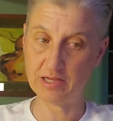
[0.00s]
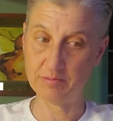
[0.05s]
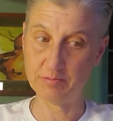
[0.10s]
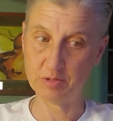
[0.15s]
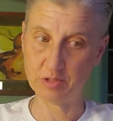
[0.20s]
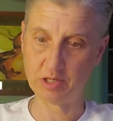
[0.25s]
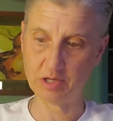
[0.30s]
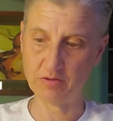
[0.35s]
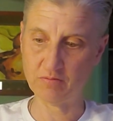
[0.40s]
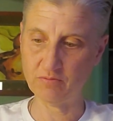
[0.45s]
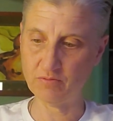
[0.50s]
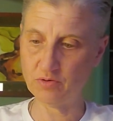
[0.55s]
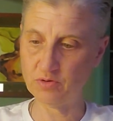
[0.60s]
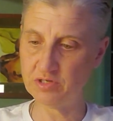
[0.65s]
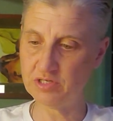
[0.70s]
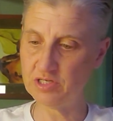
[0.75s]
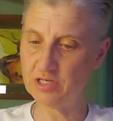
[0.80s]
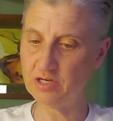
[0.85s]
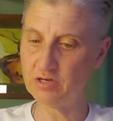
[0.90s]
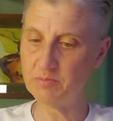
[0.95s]
looking
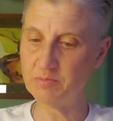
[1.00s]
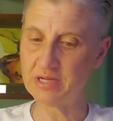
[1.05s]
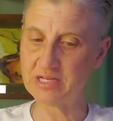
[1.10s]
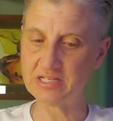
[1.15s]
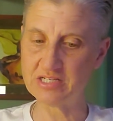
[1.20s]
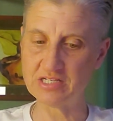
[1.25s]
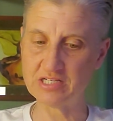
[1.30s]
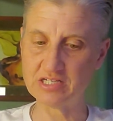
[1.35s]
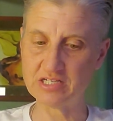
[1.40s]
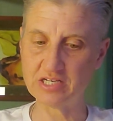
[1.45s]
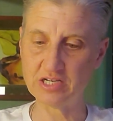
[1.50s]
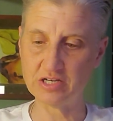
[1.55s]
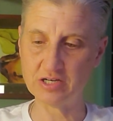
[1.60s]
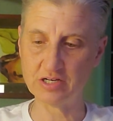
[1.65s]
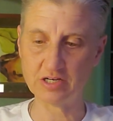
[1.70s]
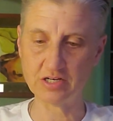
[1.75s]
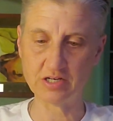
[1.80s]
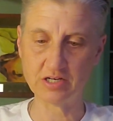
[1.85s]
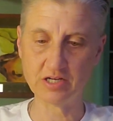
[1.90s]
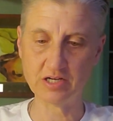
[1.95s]
forward to your message
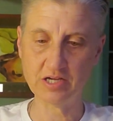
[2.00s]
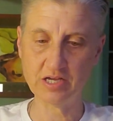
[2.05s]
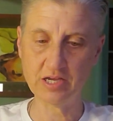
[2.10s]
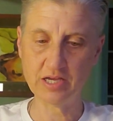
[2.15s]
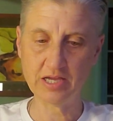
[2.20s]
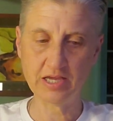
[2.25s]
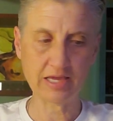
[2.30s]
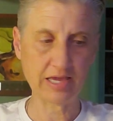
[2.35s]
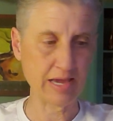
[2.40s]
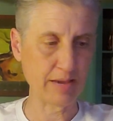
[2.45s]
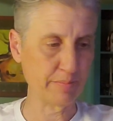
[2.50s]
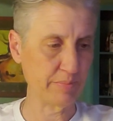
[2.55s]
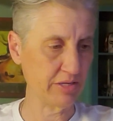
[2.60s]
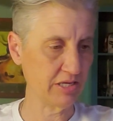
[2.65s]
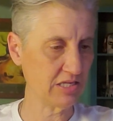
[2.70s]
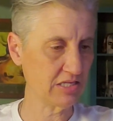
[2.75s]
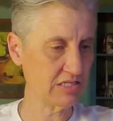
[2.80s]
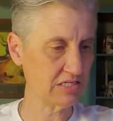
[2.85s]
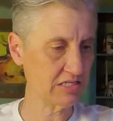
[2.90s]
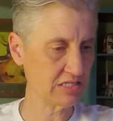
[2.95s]
here,
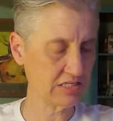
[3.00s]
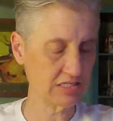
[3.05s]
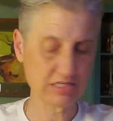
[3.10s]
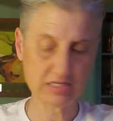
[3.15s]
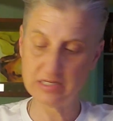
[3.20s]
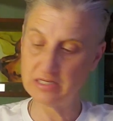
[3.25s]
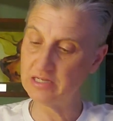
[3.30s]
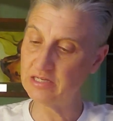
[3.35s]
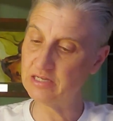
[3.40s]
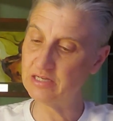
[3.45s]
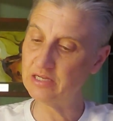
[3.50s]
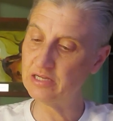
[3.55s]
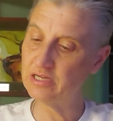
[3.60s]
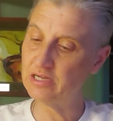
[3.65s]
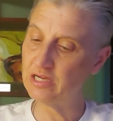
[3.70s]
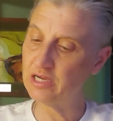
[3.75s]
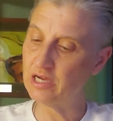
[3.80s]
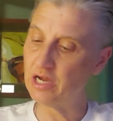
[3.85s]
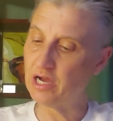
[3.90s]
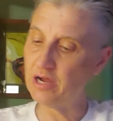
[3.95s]
Cappies.
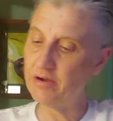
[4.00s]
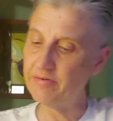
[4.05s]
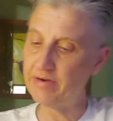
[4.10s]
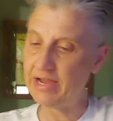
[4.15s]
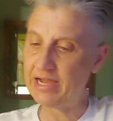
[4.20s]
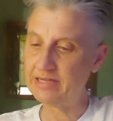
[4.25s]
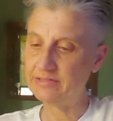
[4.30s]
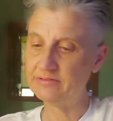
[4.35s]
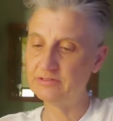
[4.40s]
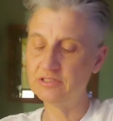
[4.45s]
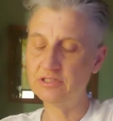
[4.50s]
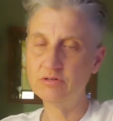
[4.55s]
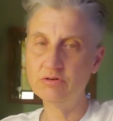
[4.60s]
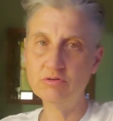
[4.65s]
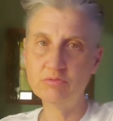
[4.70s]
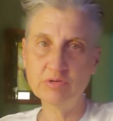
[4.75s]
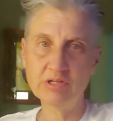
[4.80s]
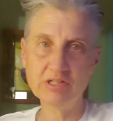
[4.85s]
All right, you're